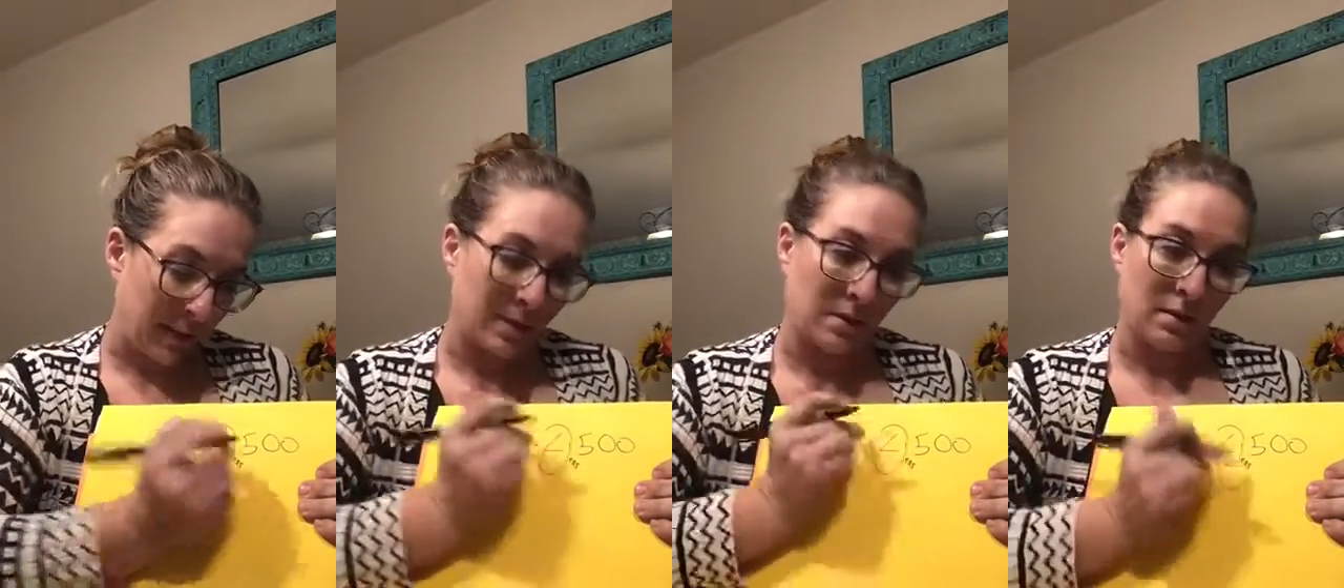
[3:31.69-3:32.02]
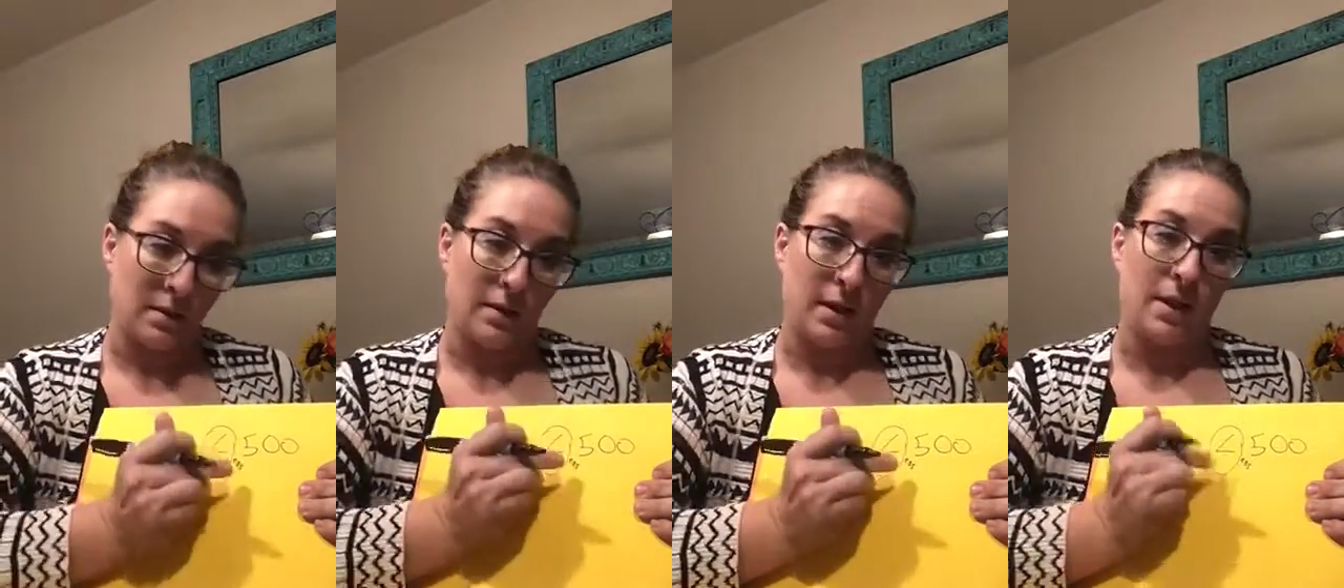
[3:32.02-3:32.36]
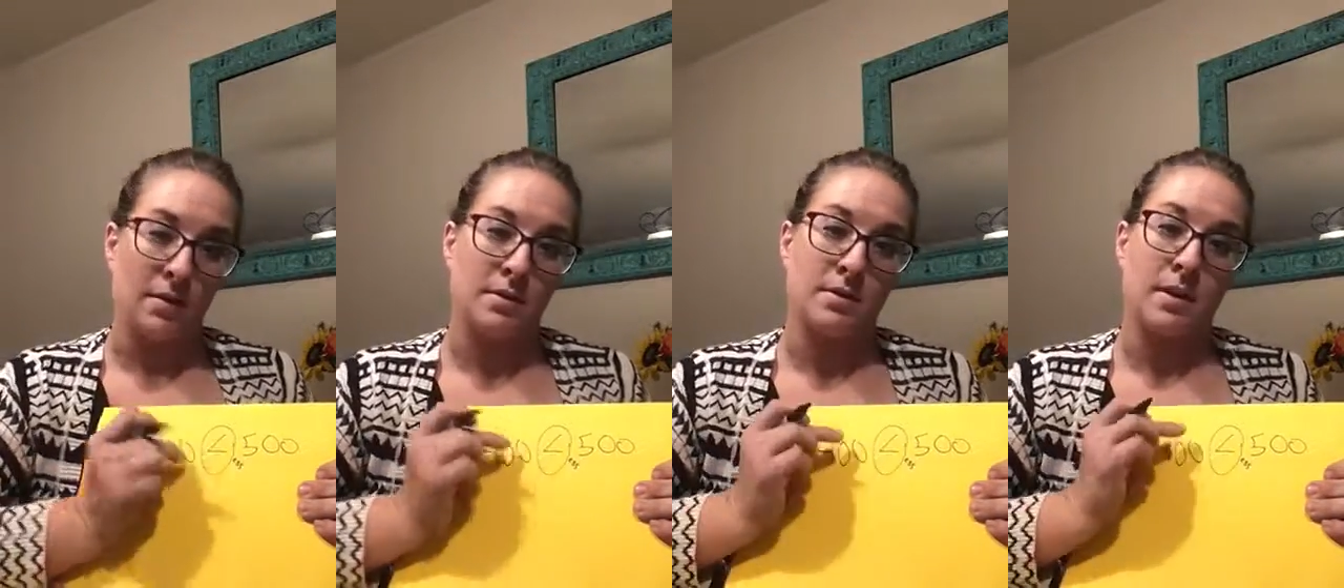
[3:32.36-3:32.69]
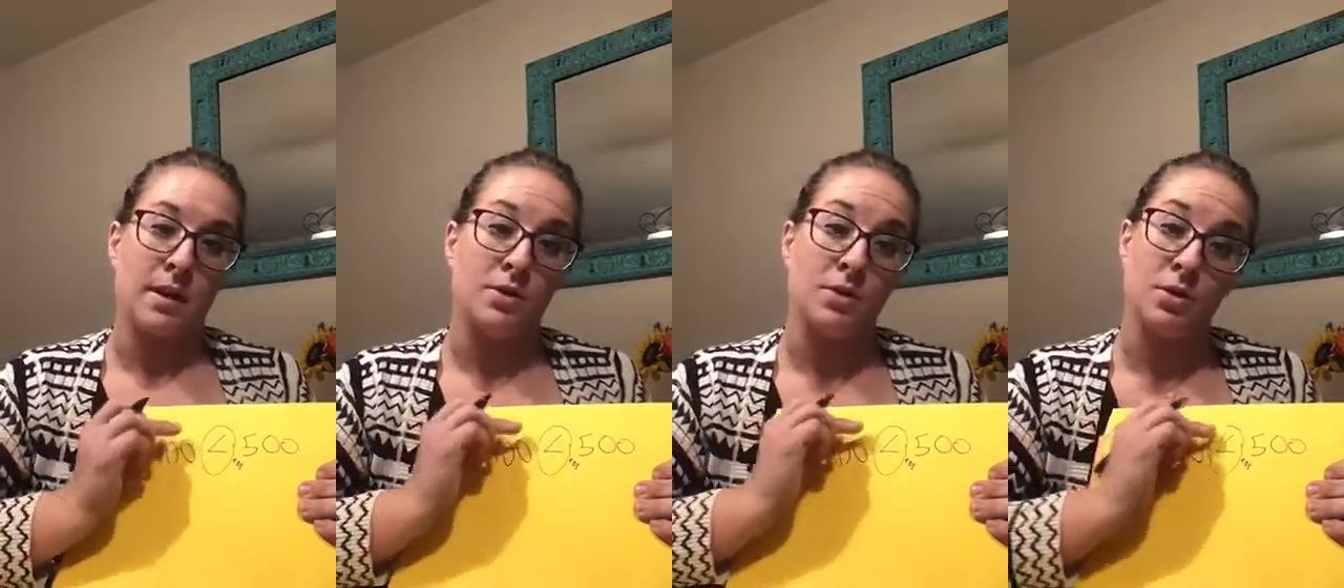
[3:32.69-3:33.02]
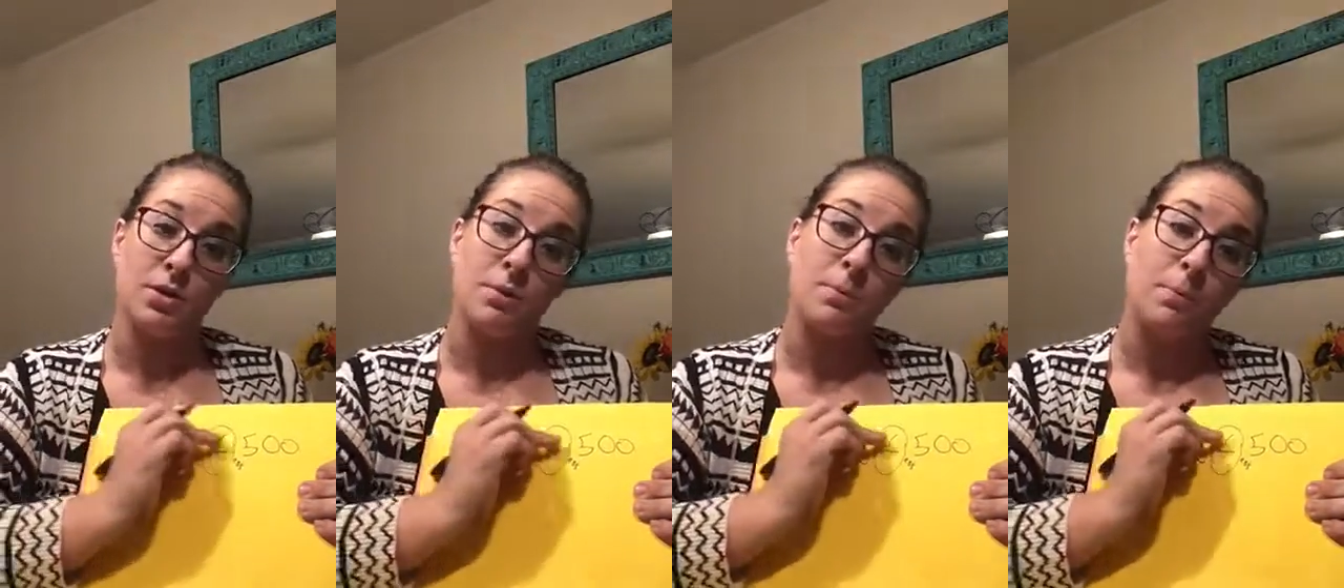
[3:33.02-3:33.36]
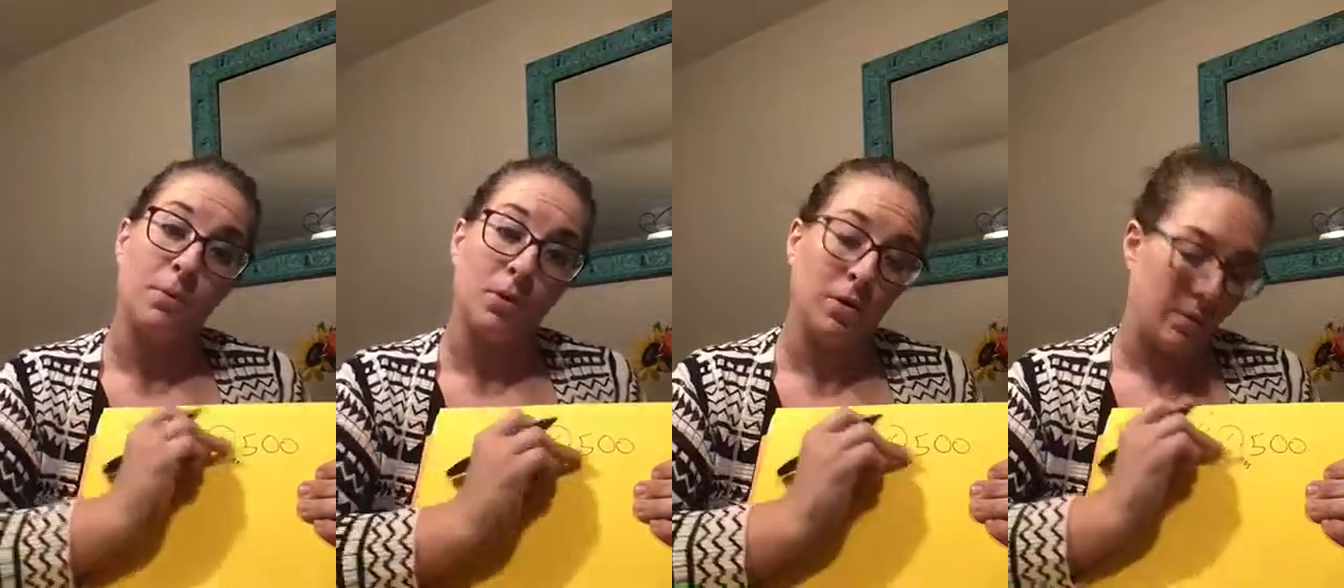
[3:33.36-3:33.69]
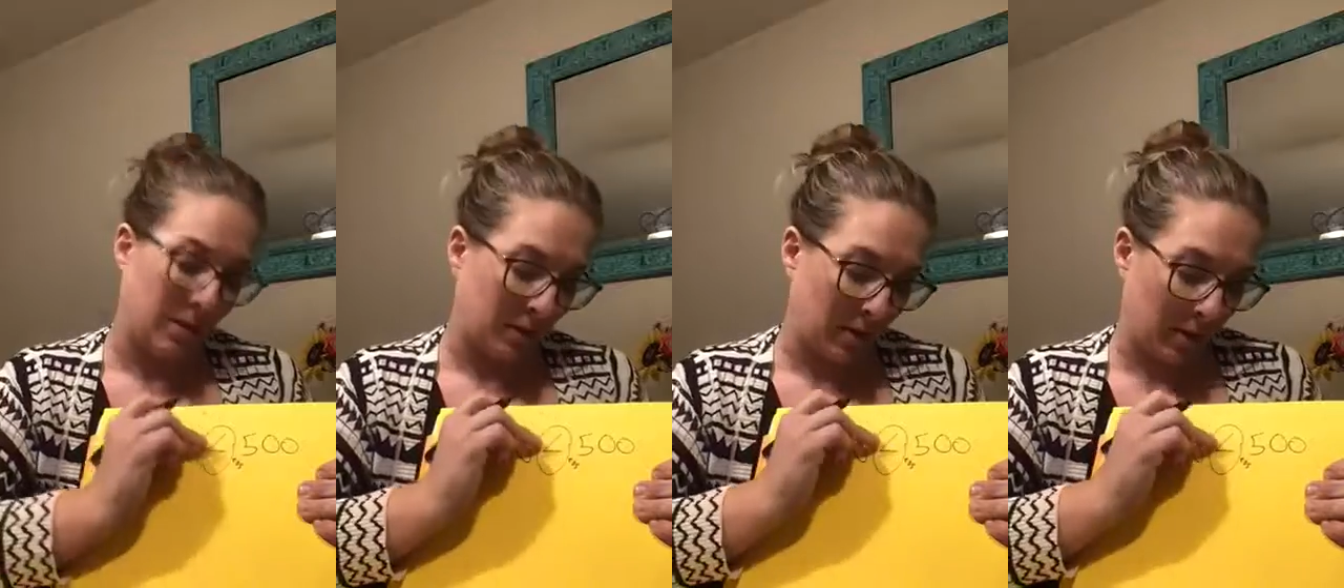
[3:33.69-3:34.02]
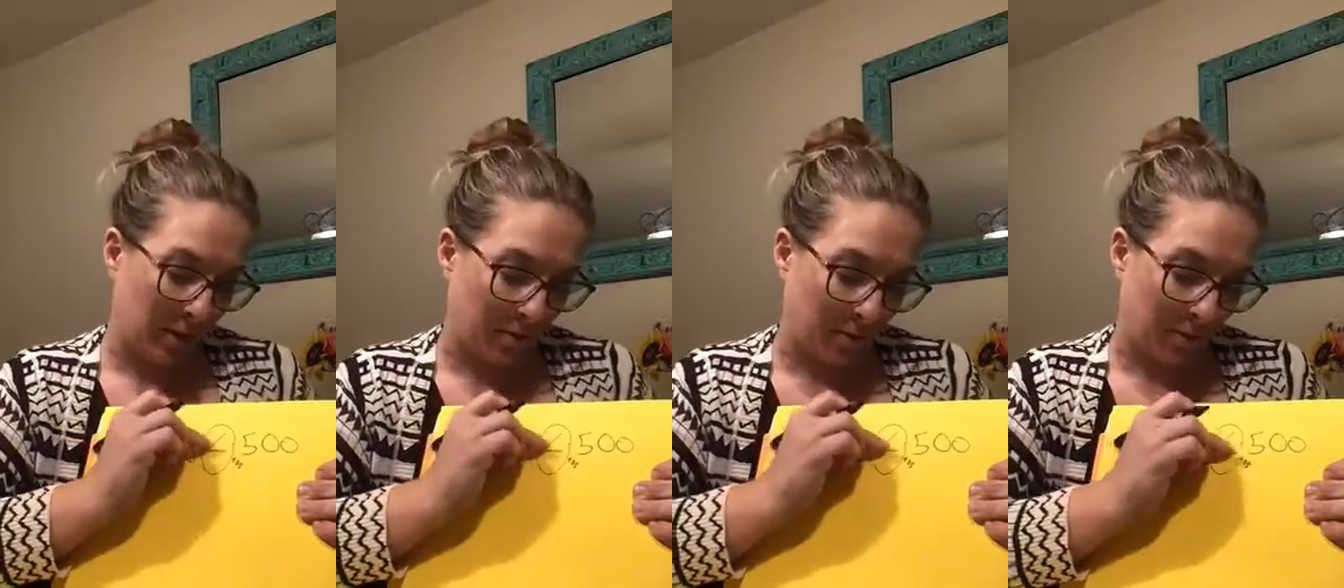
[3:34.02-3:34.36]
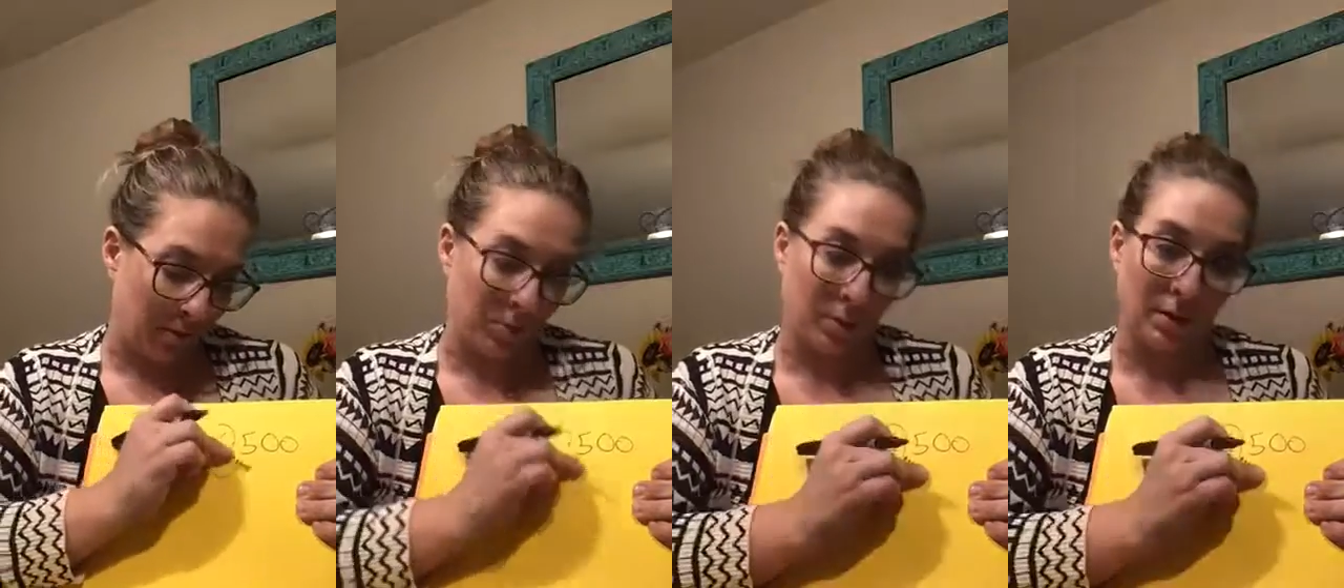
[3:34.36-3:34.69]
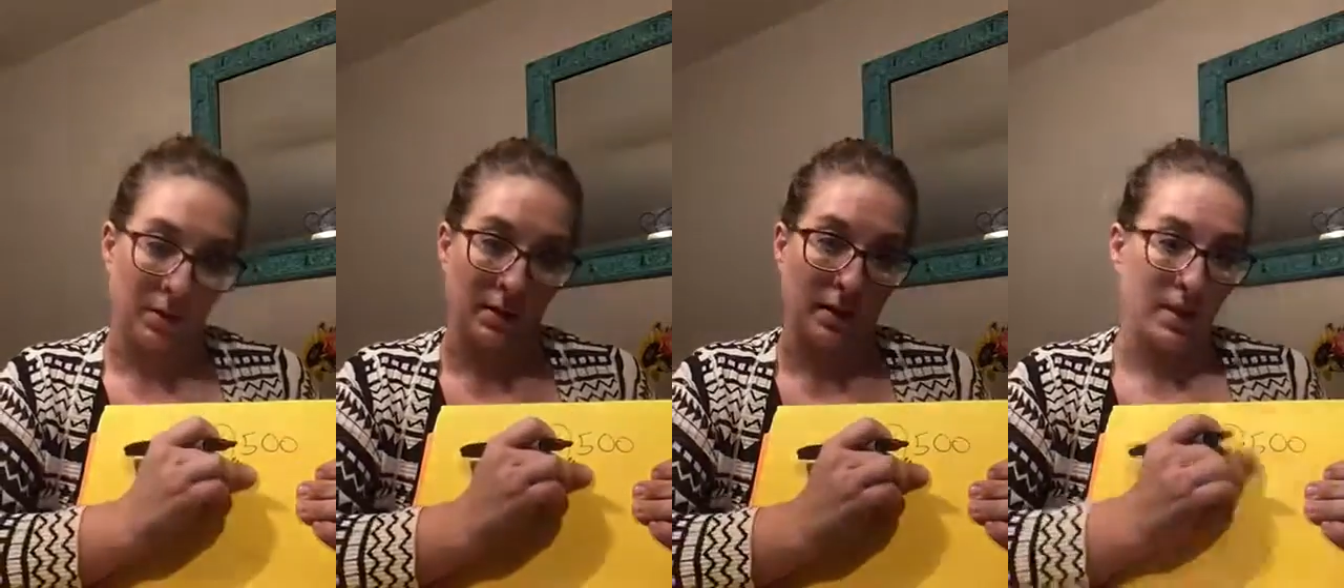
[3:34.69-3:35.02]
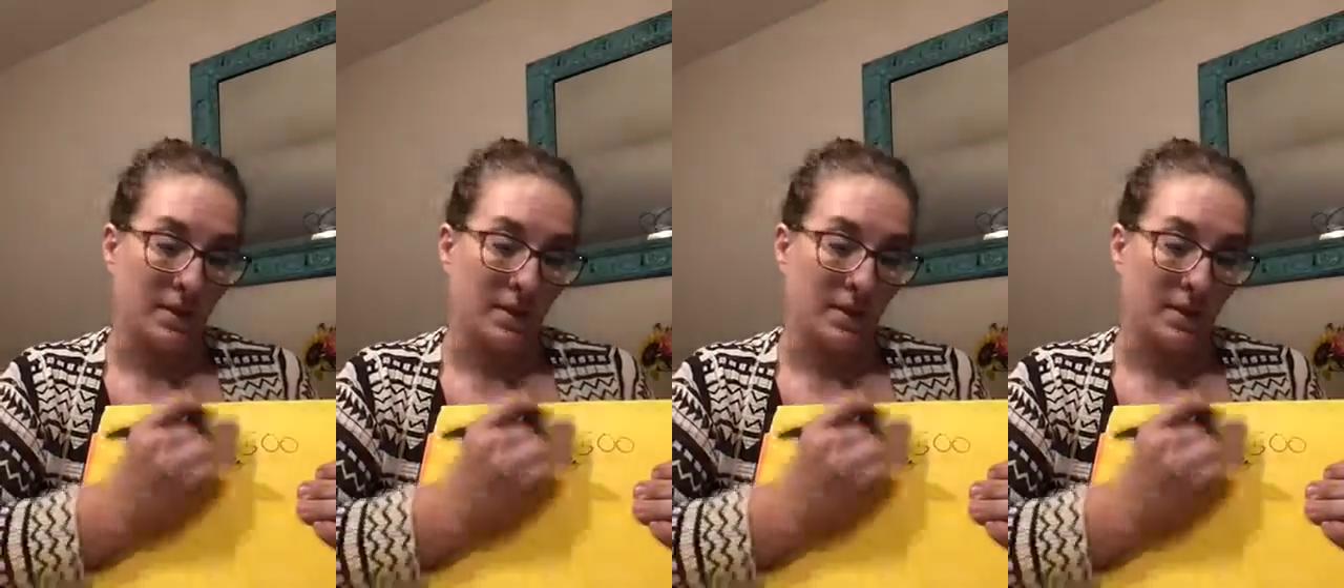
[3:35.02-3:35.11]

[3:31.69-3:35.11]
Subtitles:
the outside just to prove that they spelled the word less.